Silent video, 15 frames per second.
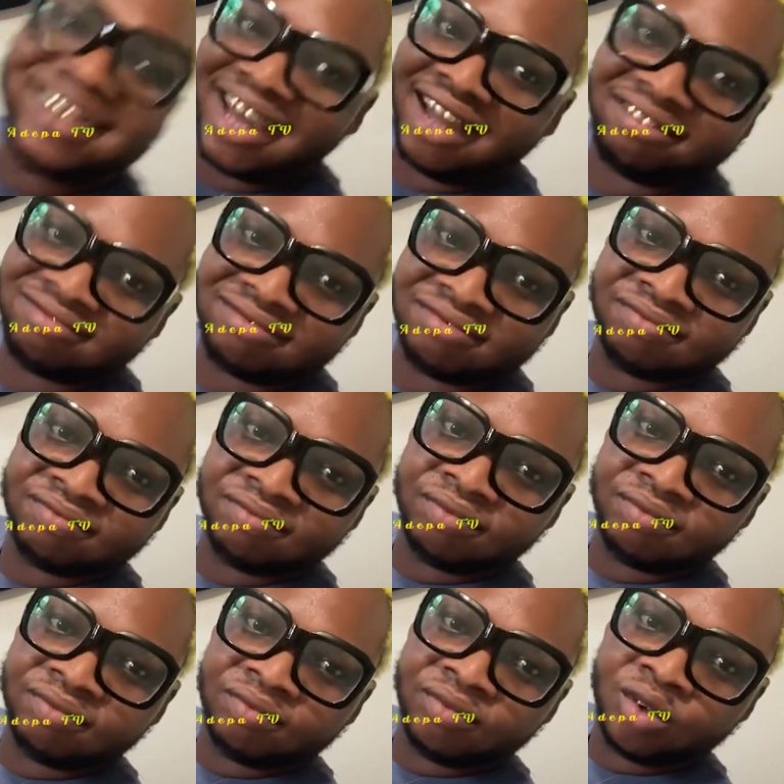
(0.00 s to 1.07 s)
de.
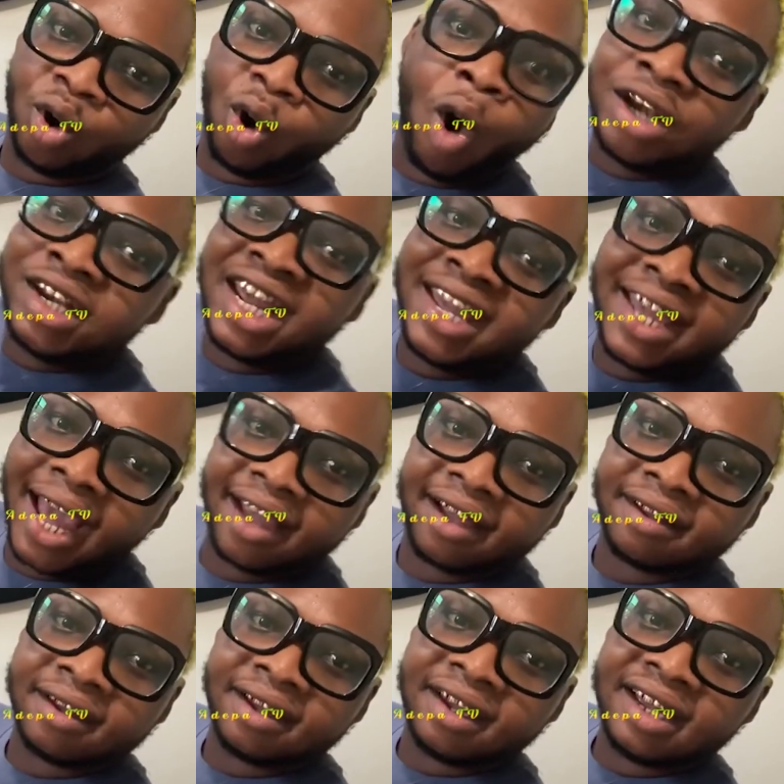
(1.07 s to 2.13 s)
Ondiye,
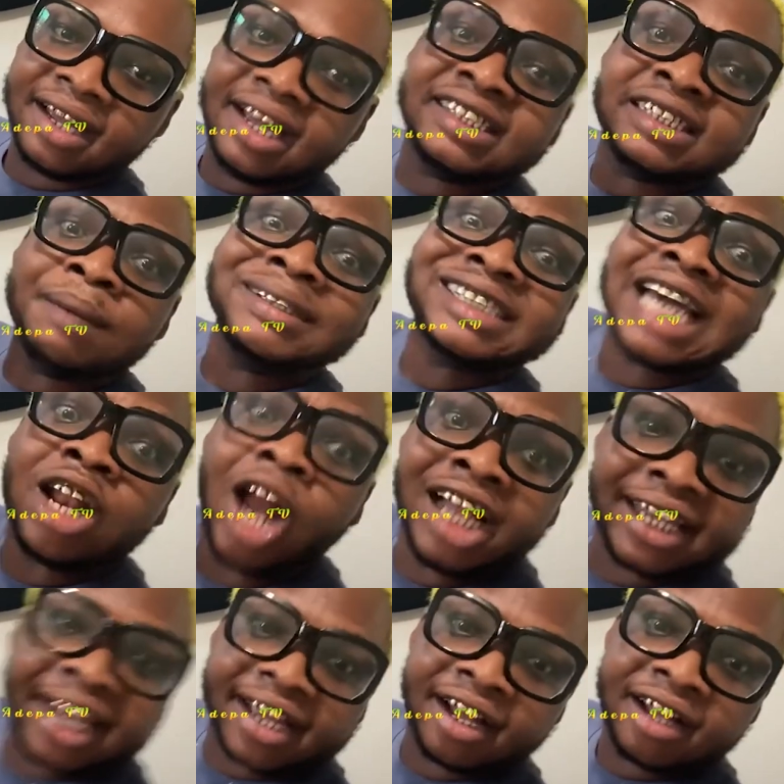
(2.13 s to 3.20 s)
it's a Mr.
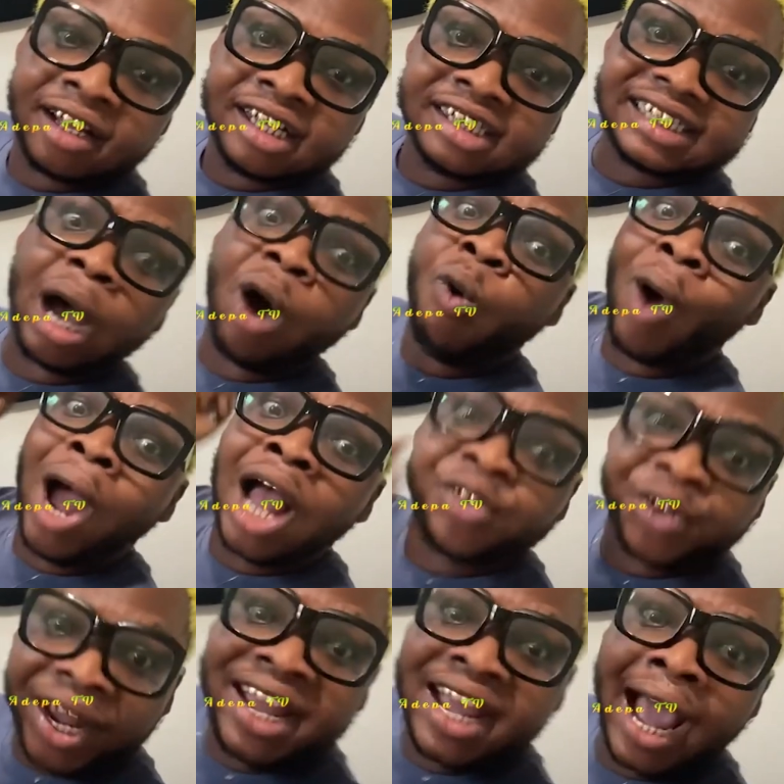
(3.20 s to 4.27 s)
Logic. Sawa
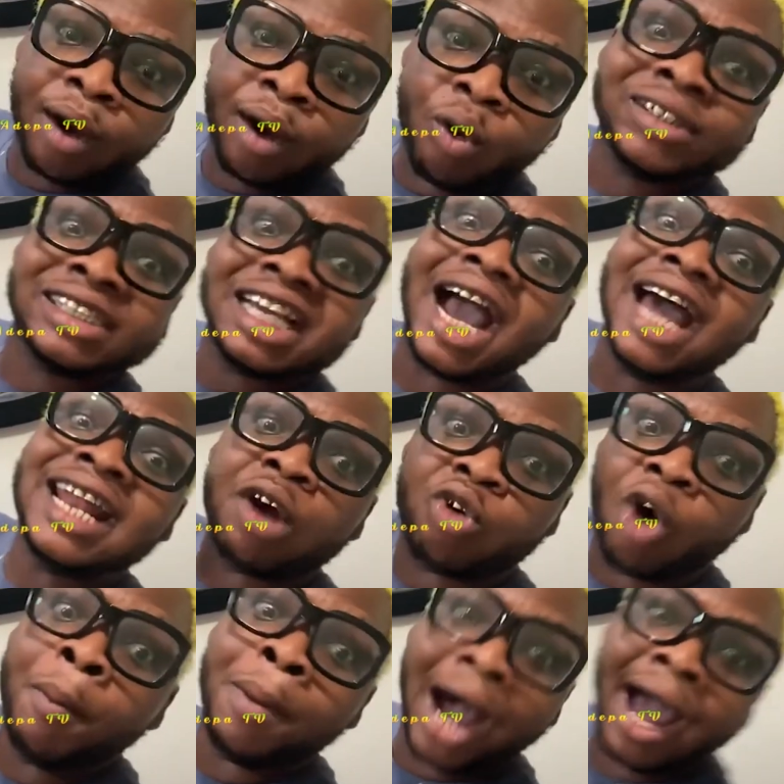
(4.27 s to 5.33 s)
Gia, what a Ghana
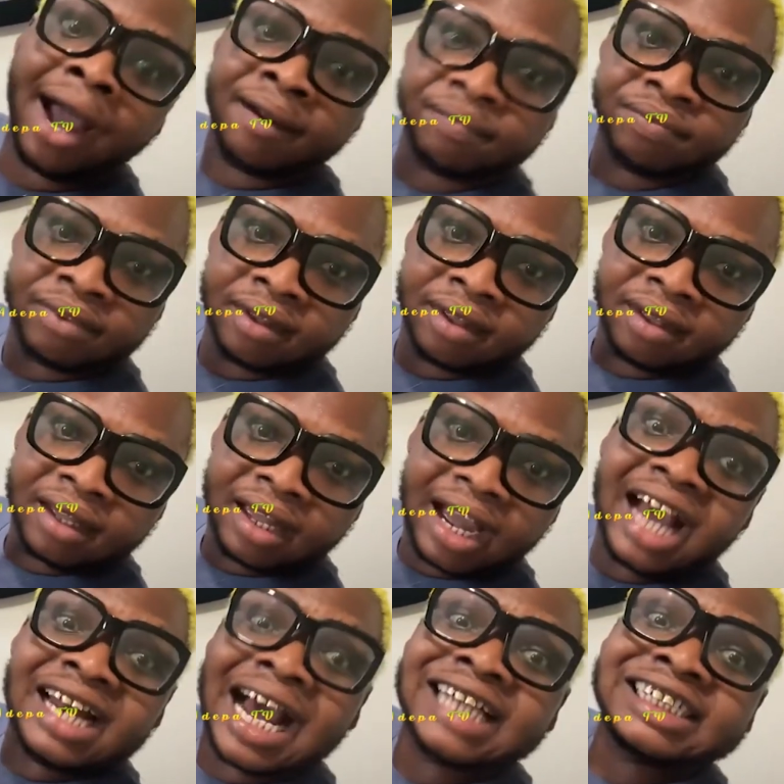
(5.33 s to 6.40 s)
comha,
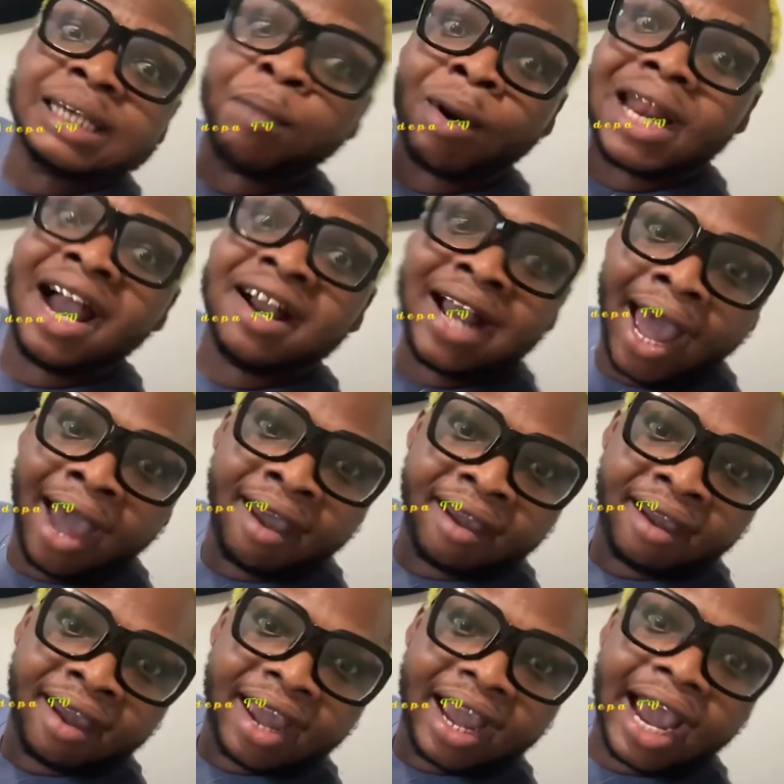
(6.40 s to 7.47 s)
and Asi Bolanga,
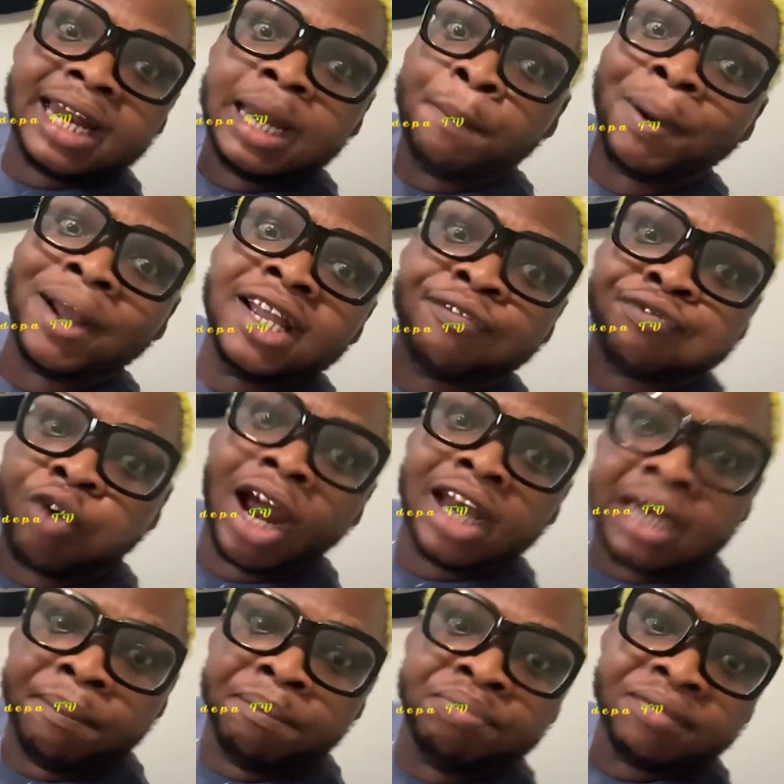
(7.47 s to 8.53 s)
Eddie
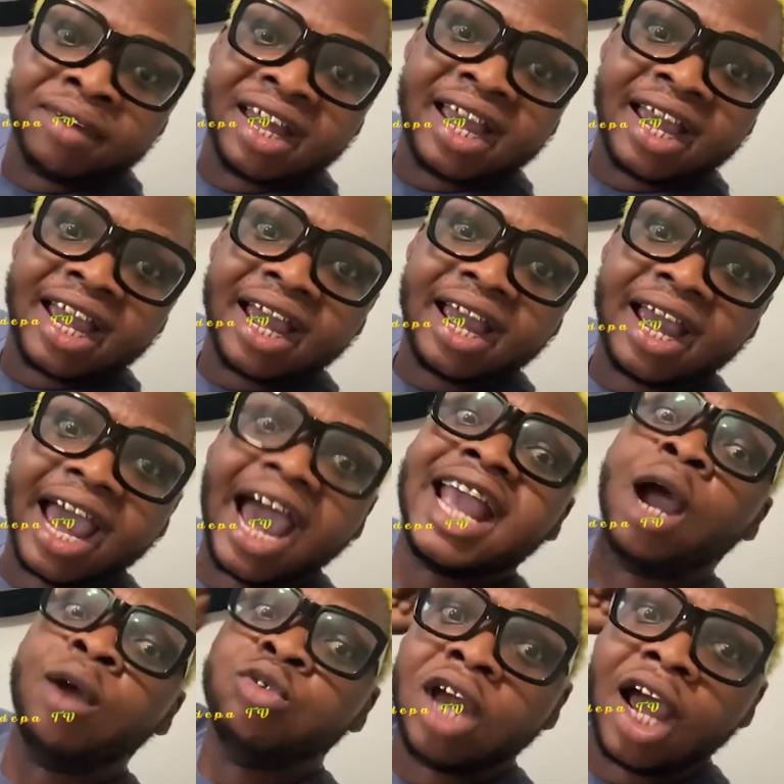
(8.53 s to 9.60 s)
Penifuanim,
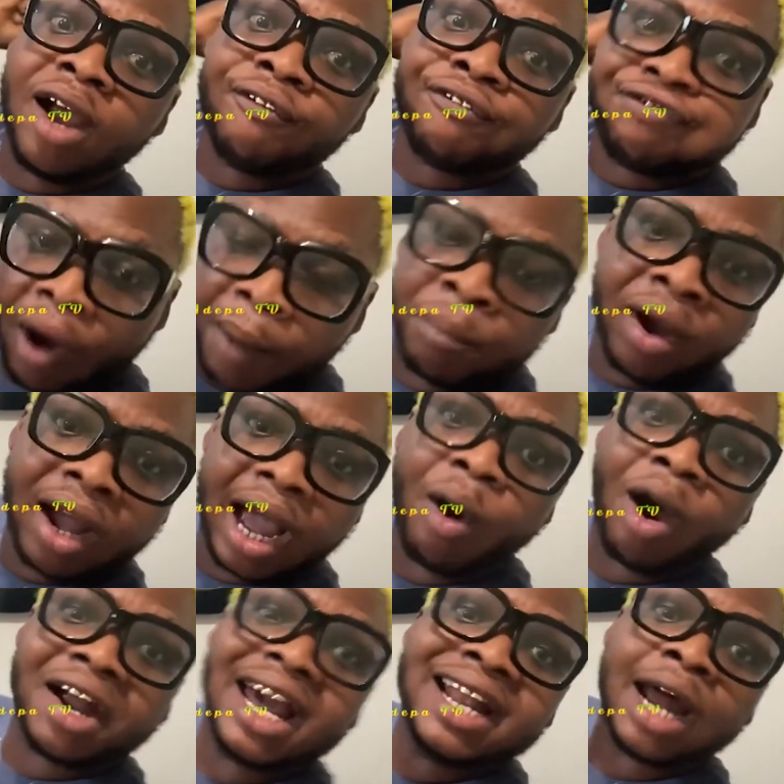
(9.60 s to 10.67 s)
I from
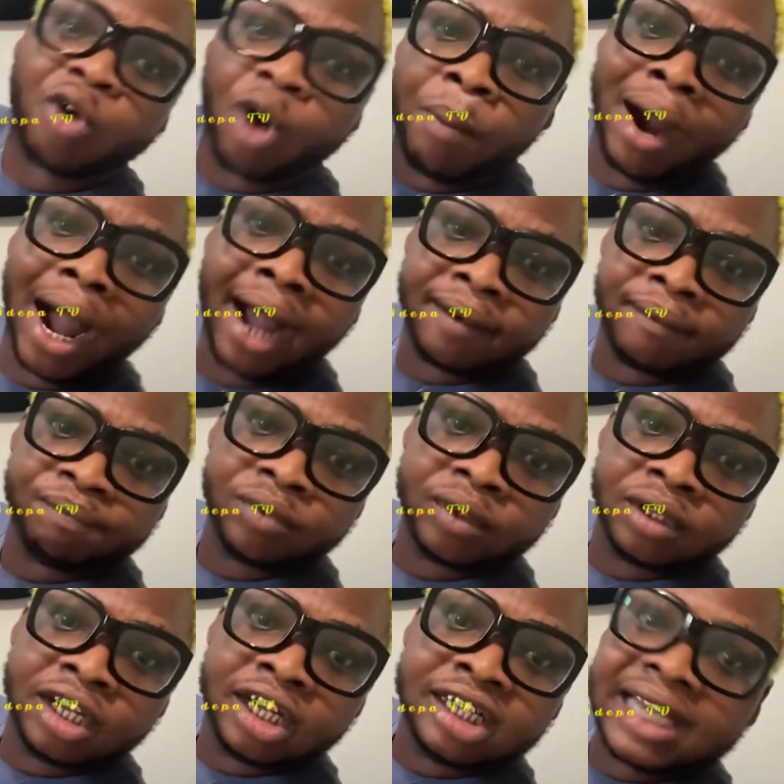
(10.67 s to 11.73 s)
our Ghana comha.
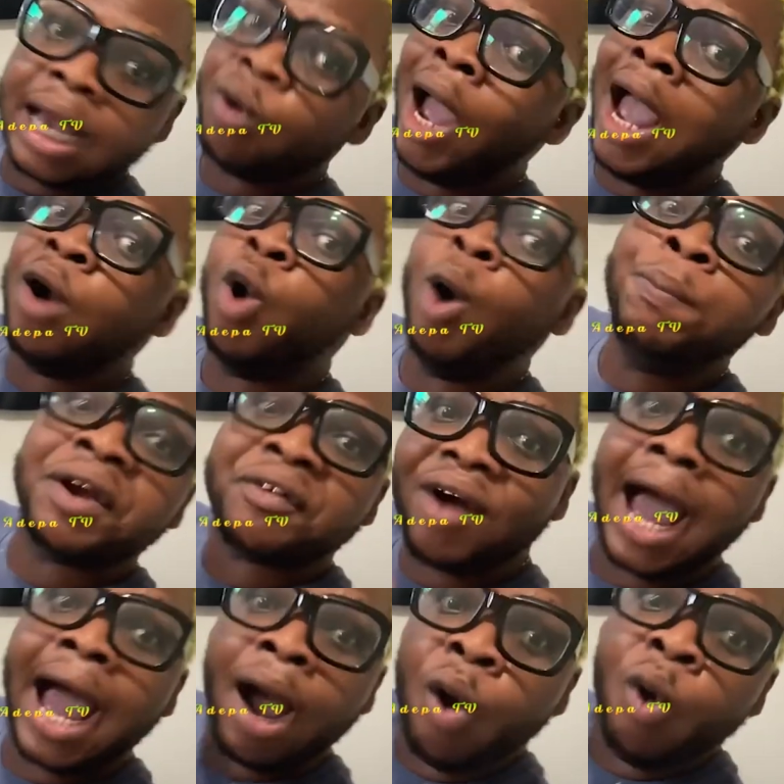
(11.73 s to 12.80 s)
So where will be
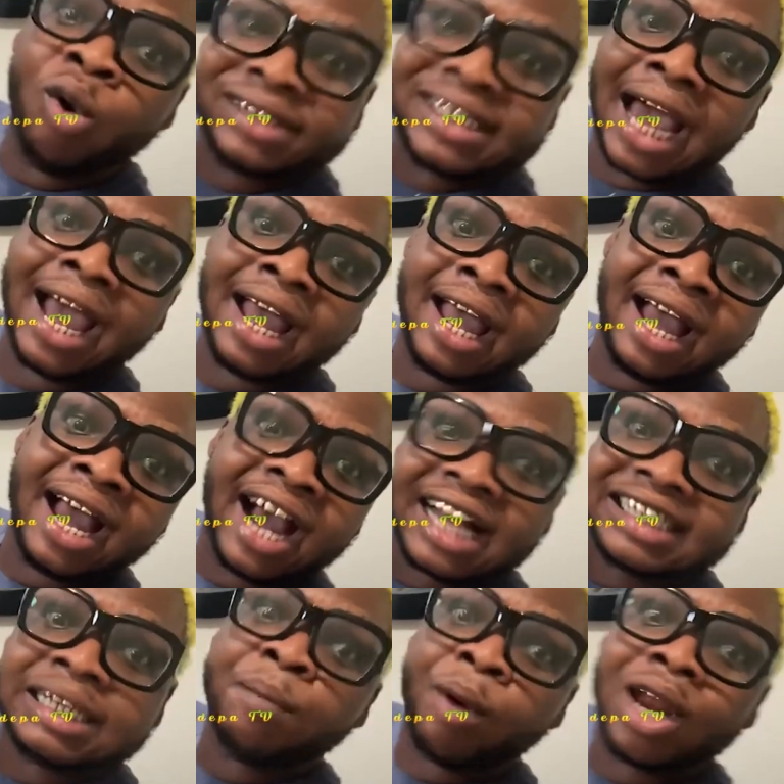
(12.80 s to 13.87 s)
cry? Who say
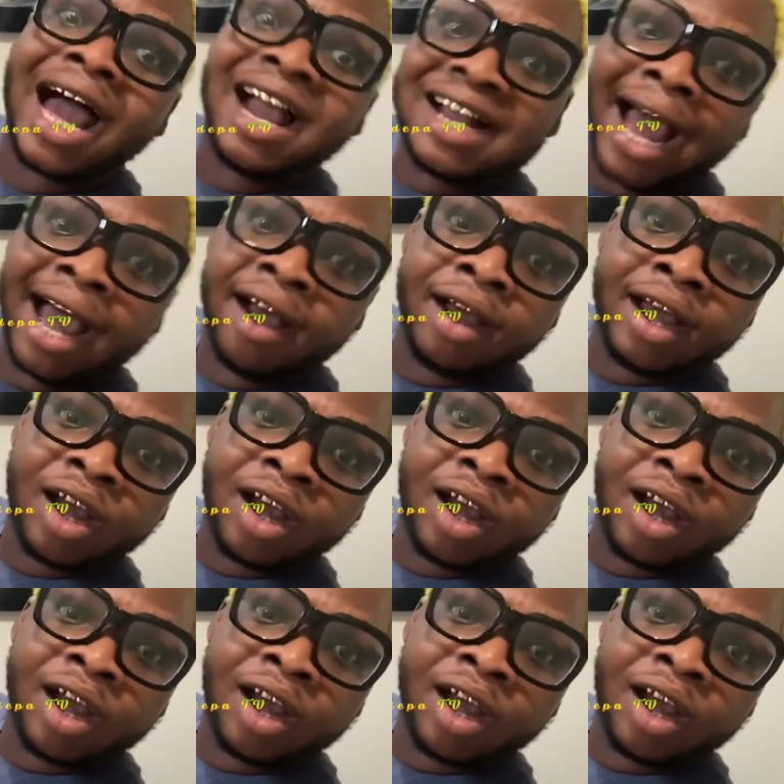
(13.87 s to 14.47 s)
Asi Bolanga?